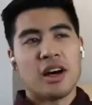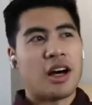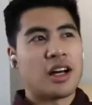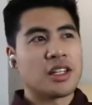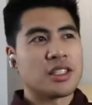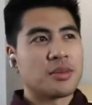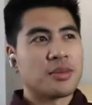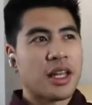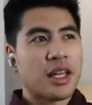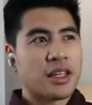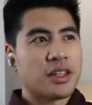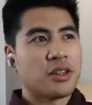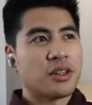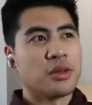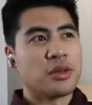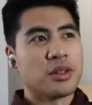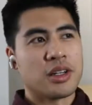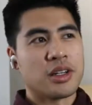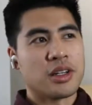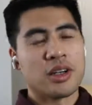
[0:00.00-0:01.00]
Awesome. Thank you,
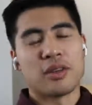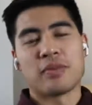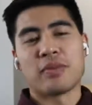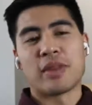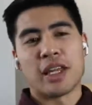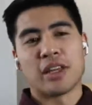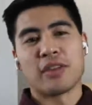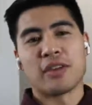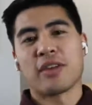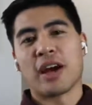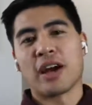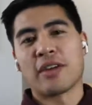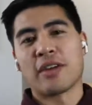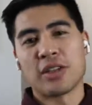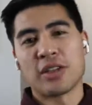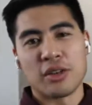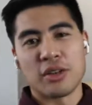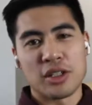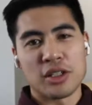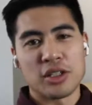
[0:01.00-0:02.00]
Julio. Thank you for
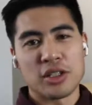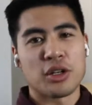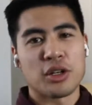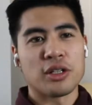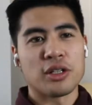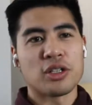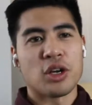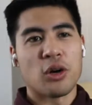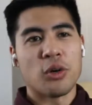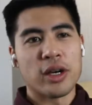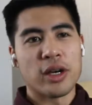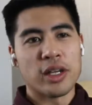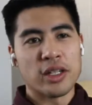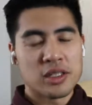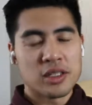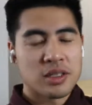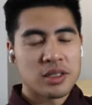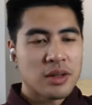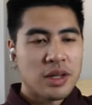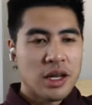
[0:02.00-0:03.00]
having you on the show, as
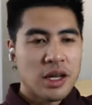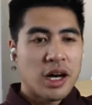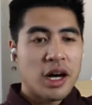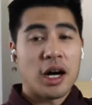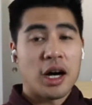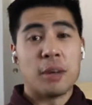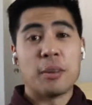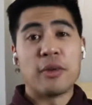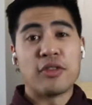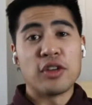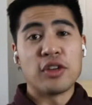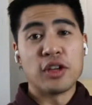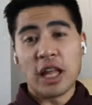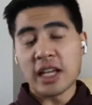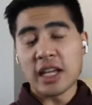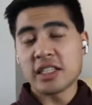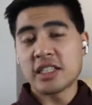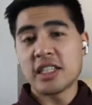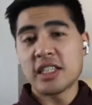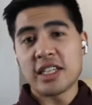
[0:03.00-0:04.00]
always. If you
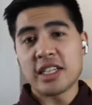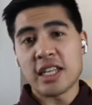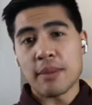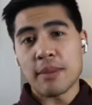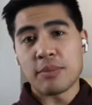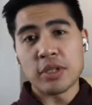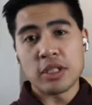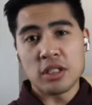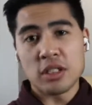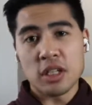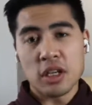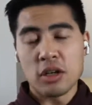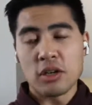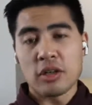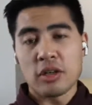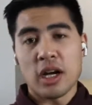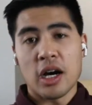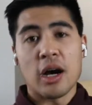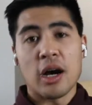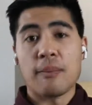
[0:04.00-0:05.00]
like today's
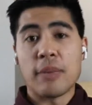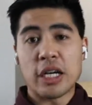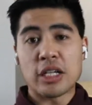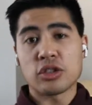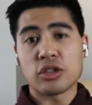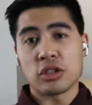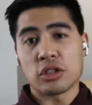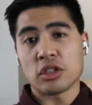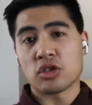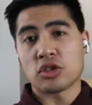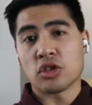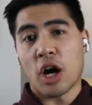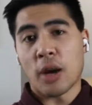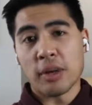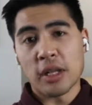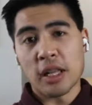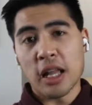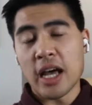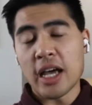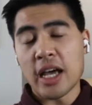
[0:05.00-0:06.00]
episode, make sure to
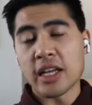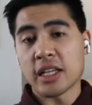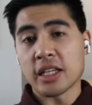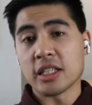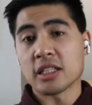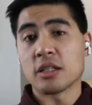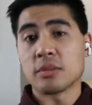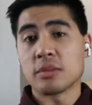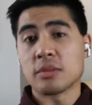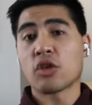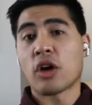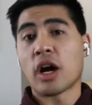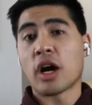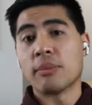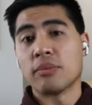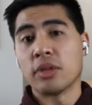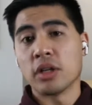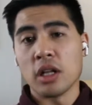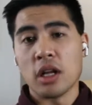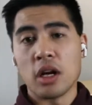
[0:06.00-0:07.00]
drop a like and
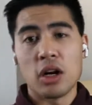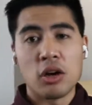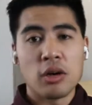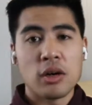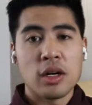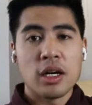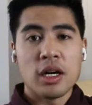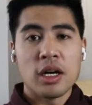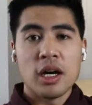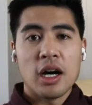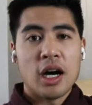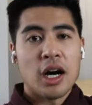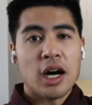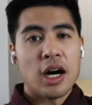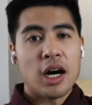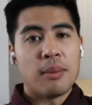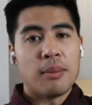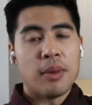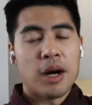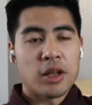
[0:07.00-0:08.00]
subscribe below.
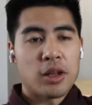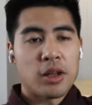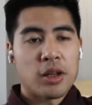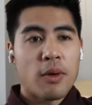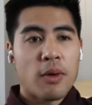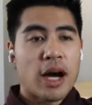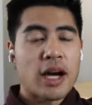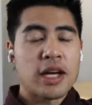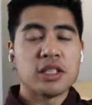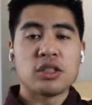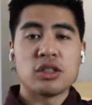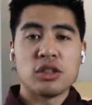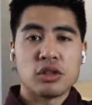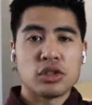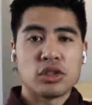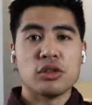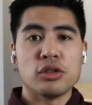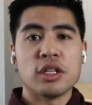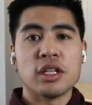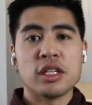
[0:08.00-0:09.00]
Otherwise,
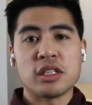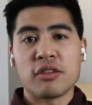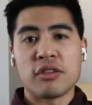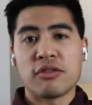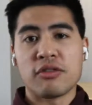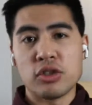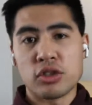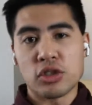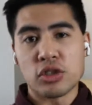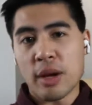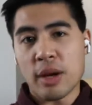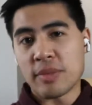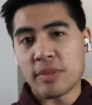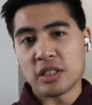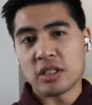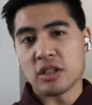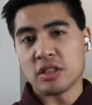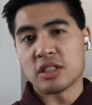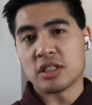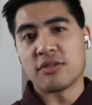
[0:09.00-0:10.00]
tune into future
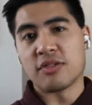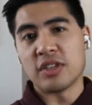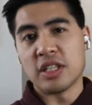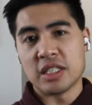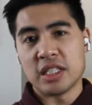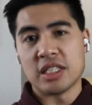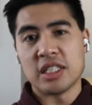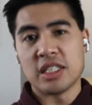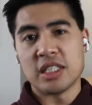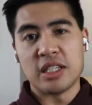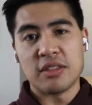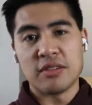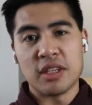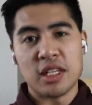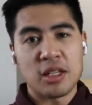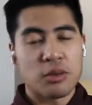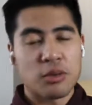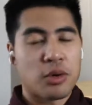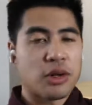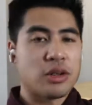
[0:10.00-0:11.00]
episodes of
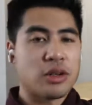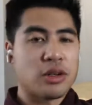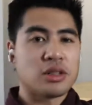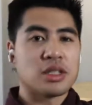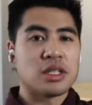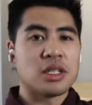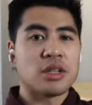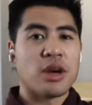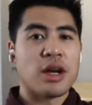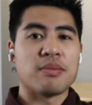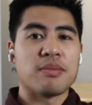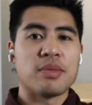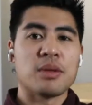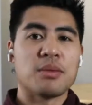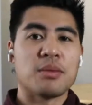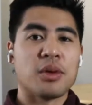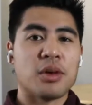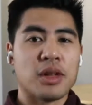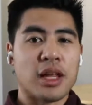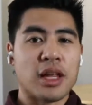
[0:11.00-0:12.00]
VCTV, where you'll see great
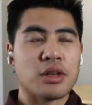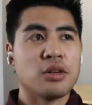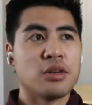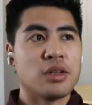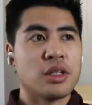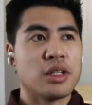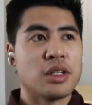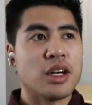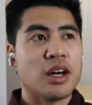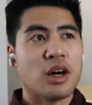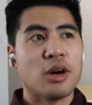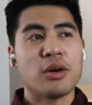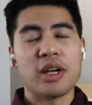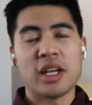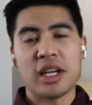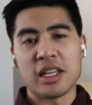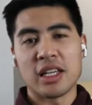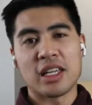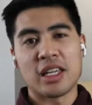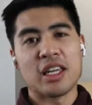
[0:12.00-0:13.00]
people like Julio
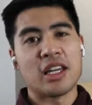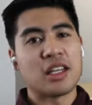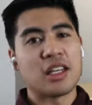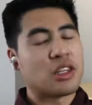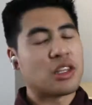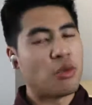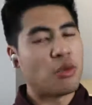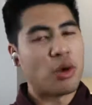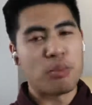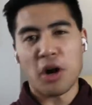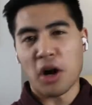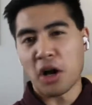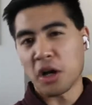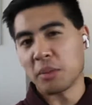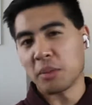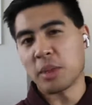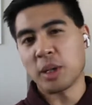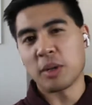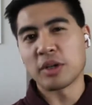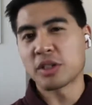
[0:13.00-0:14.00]
and Keith will
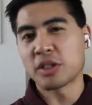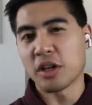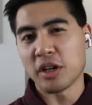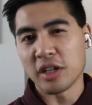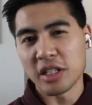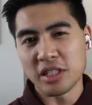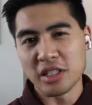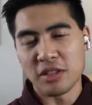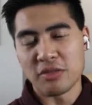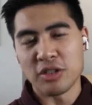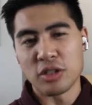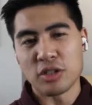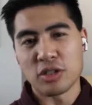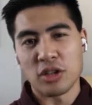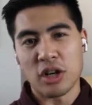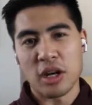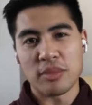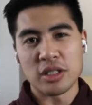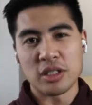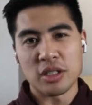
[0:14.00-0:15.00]
probably be returning to
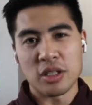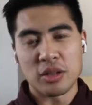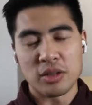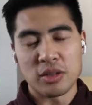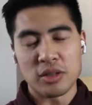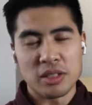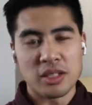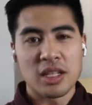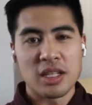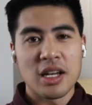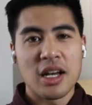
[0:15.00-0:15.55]
future episodes.